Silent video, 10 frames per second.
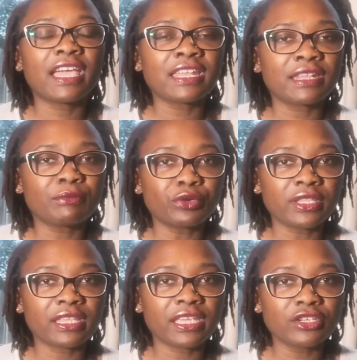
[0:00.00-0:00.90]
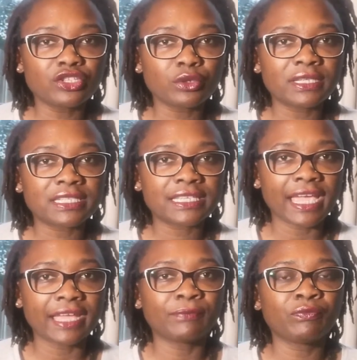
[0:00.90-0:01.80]
and then breathe into it
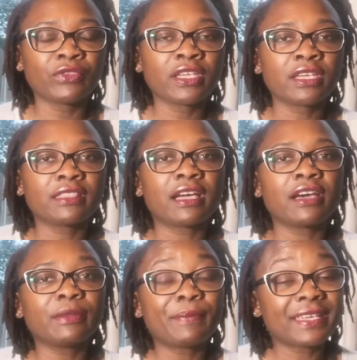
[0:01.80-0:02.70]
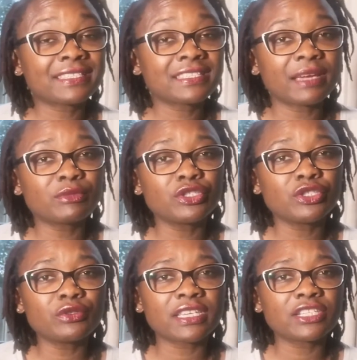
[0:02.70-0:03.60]
again. Now the best time to
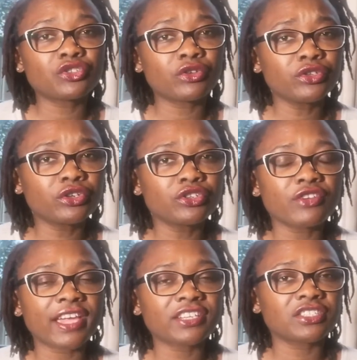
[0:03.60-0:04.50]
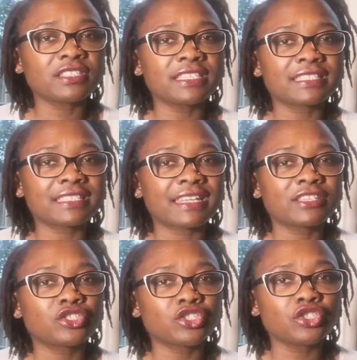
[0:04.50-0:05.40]
use it during your contraction is that
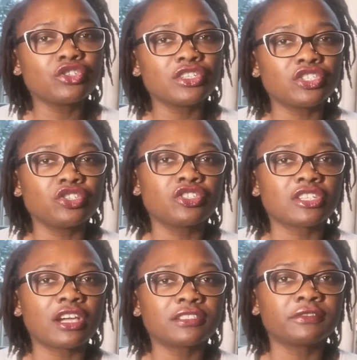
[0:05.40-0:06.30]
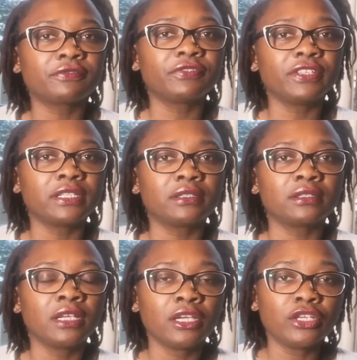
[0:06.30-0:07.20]
as soon as you start to
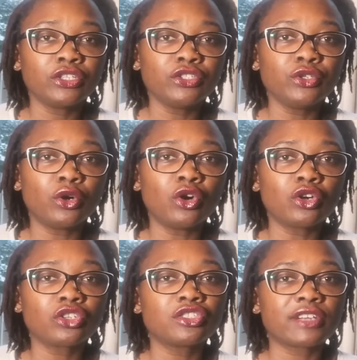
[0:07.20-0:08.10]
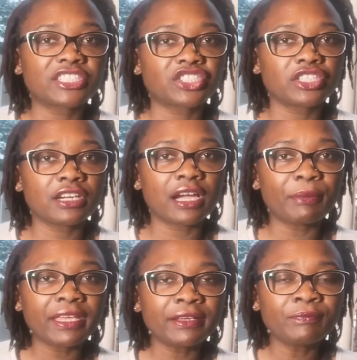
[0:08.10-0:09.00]
feel your contraction
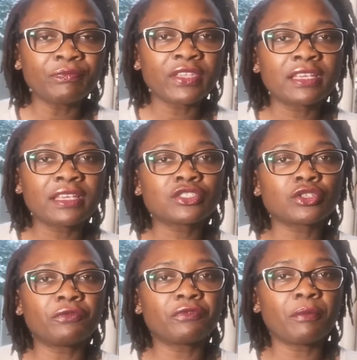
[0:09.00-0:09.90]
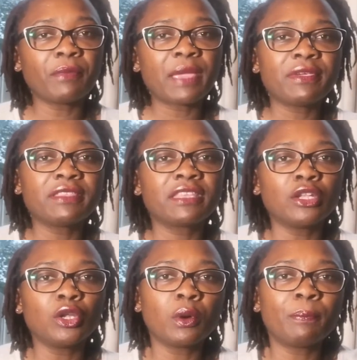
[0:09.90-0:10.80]
coming, so from maybe the
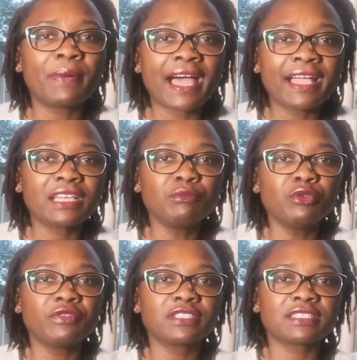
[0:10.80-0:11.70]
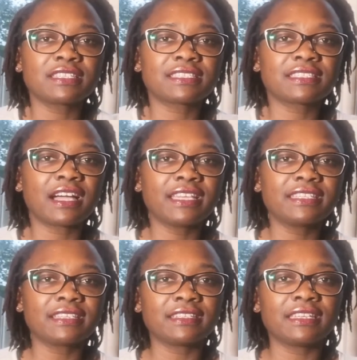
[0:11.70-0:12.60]
lower back moving to the
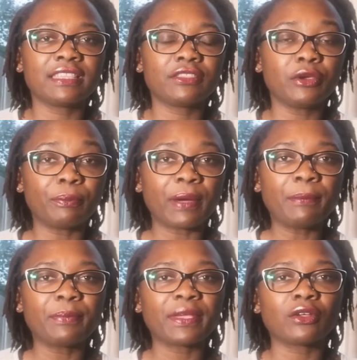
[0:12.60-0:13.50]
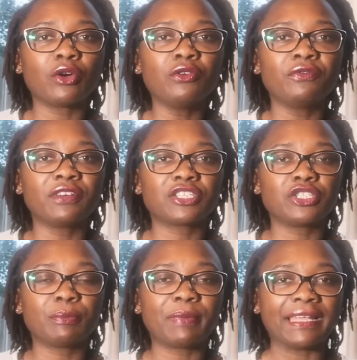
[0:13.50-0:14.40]
side underneath your bump and over
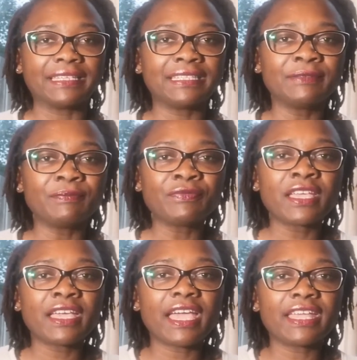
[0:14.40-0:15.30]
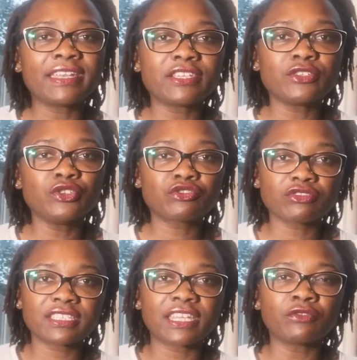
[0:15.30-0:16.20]
to your belly, and the
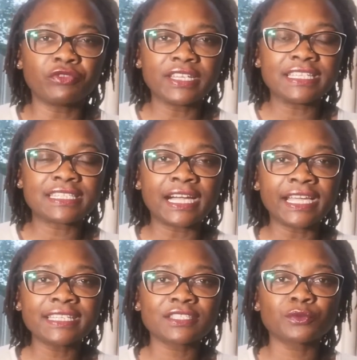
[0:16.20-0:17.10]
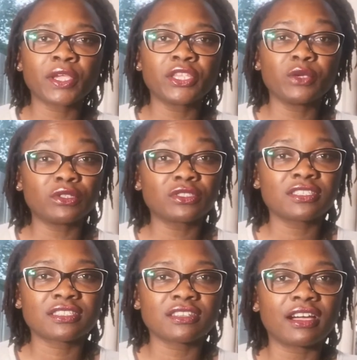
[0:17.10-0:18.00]
uterus getting really tight, is when you want to
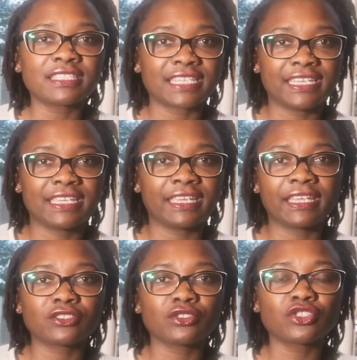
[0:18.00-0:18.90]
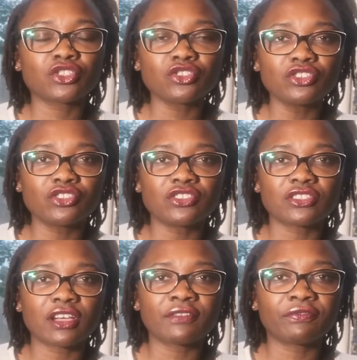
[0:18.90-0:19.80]
start taking it. So as soon as you
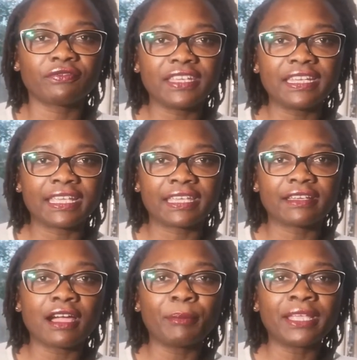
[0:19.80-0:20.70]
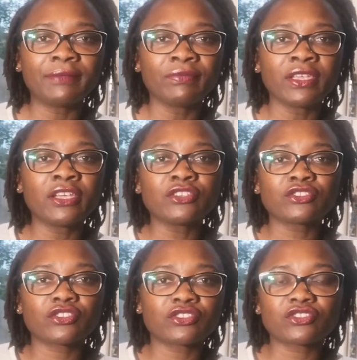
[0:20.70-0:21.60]
start feeling it coming,
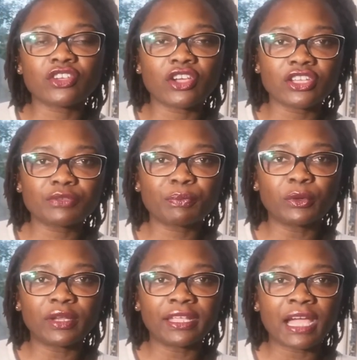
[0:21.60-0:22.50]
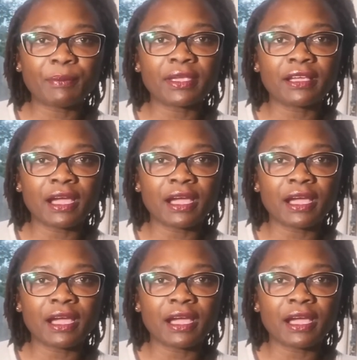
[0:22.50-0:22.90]
so the surge building up and